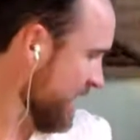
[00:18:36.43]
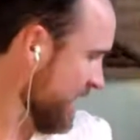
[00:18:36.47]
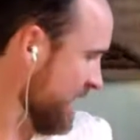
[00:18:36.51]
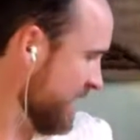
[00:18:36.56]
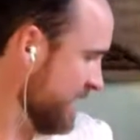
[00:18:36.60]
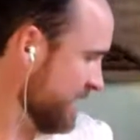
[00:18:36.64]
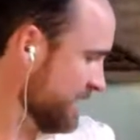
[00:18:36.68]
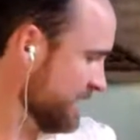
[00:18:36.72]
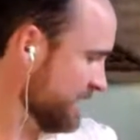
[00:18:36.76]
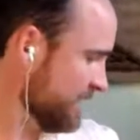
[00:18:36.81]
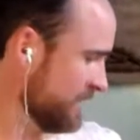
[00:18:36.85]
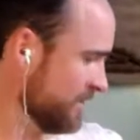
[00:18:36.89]

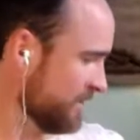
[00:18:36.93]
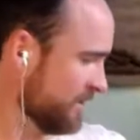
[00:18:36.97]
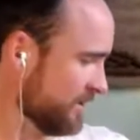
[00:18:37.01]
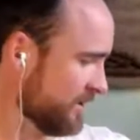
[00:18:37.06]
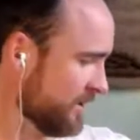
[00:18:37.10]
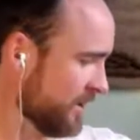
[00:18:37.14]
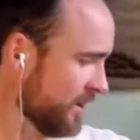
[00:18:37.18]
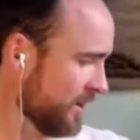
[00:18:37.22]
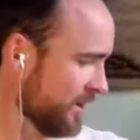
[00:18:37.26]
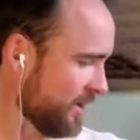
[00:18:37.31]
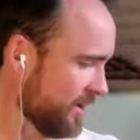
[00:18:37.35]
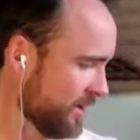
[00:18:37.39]

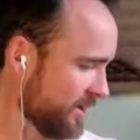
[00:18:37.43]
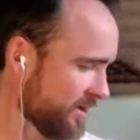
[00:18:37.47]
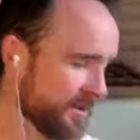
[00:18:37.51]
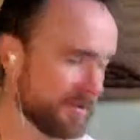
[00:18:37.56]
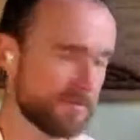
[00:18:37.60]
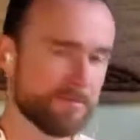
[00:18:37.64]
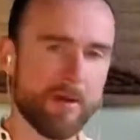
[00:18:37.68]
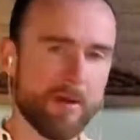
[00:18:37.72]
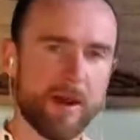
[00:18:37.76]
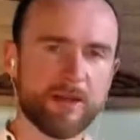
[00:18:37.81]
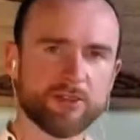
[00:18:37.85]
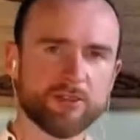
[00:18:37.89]
And
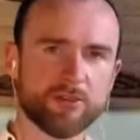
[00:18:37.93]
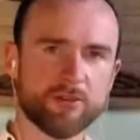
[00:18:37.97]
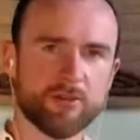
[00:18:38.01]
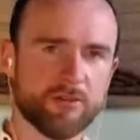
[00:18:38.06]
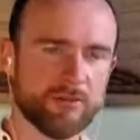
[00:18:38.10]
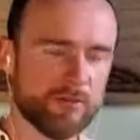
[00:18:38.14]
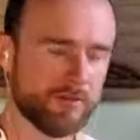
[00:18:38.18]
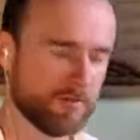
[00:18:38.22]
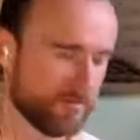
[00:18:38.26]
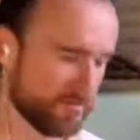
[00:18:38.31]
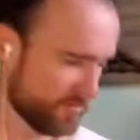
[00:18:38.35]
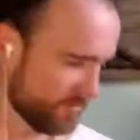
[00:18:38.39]
it's my
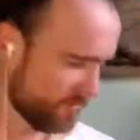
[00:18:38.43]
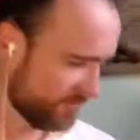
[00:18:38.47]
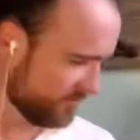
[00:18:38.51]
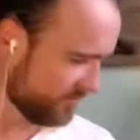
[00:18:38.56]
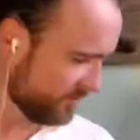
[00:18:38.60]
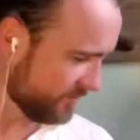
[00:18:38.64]
show.